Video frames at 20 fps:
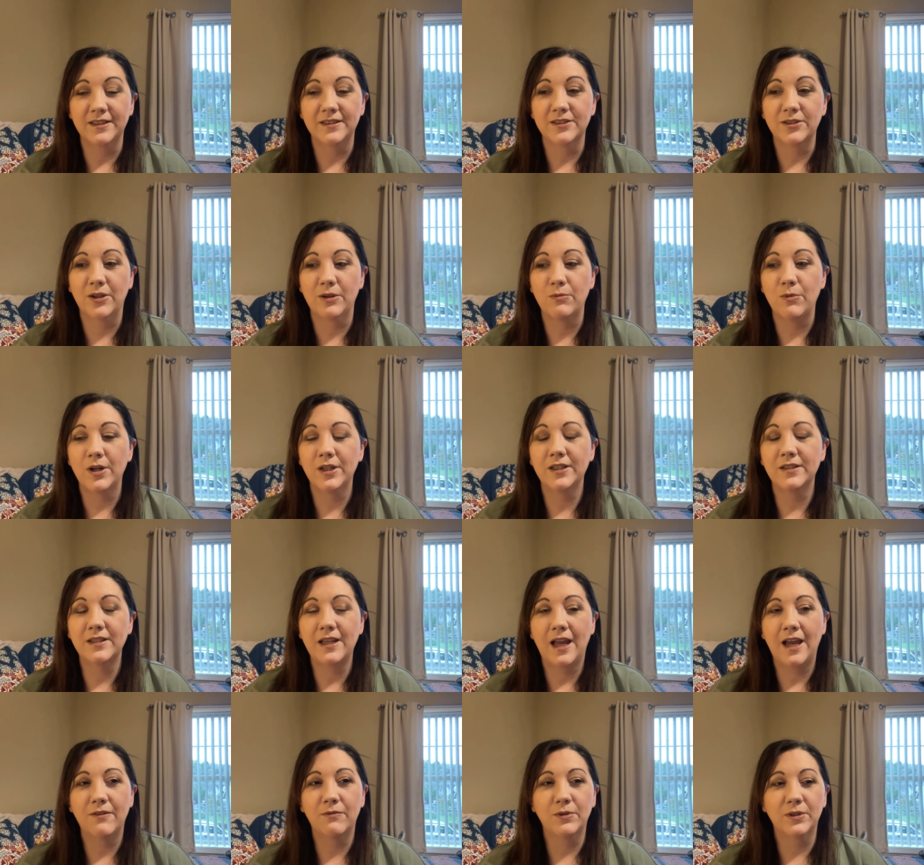And so I wanted to
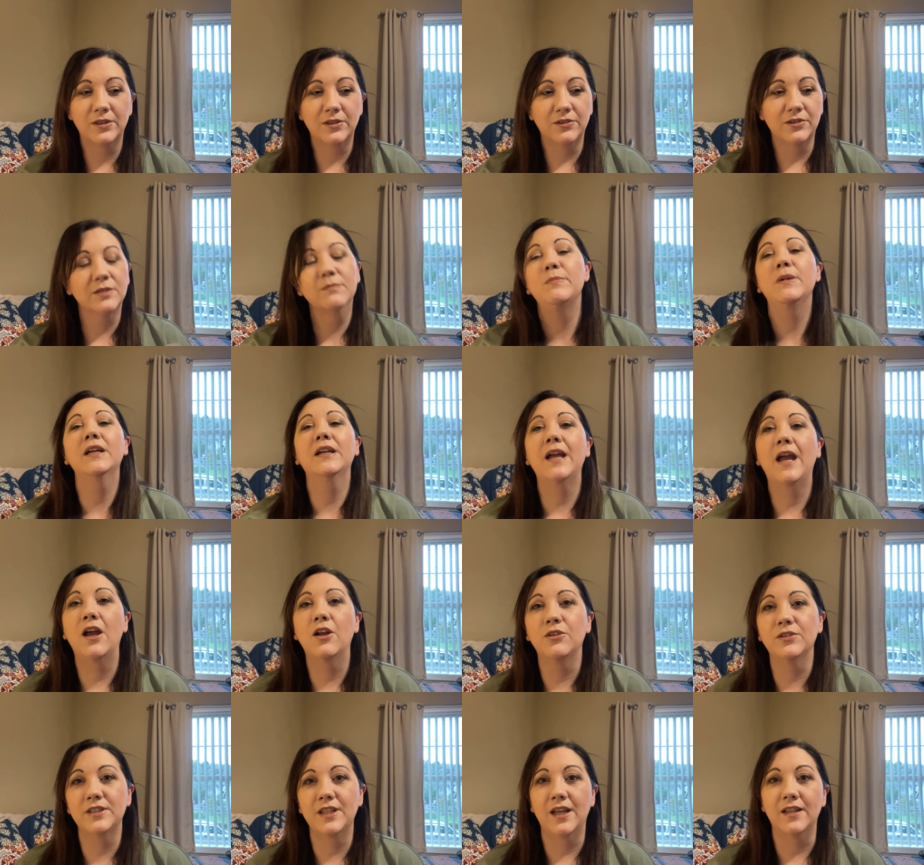have one of those big
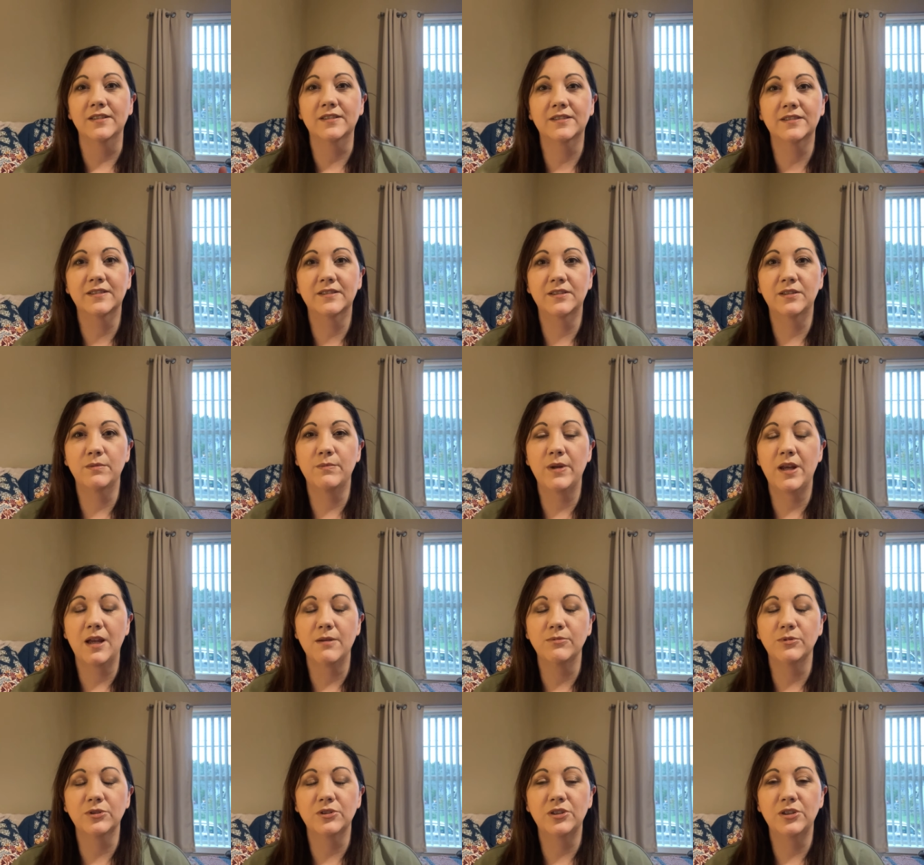L desks to be
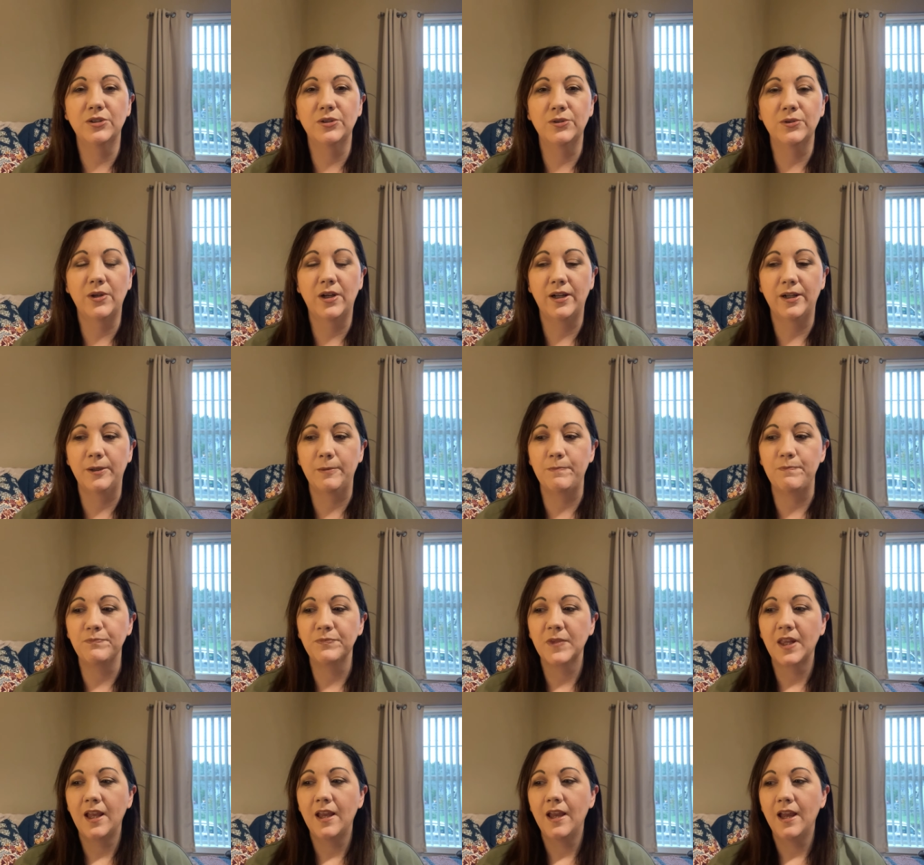able to um,
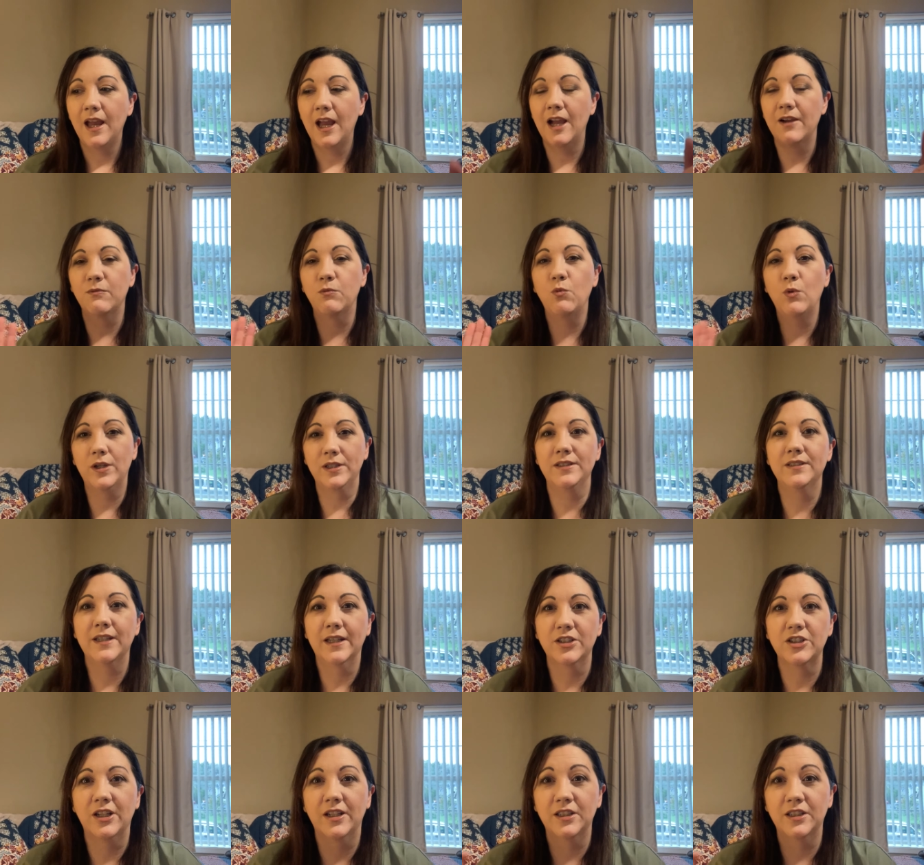have one section.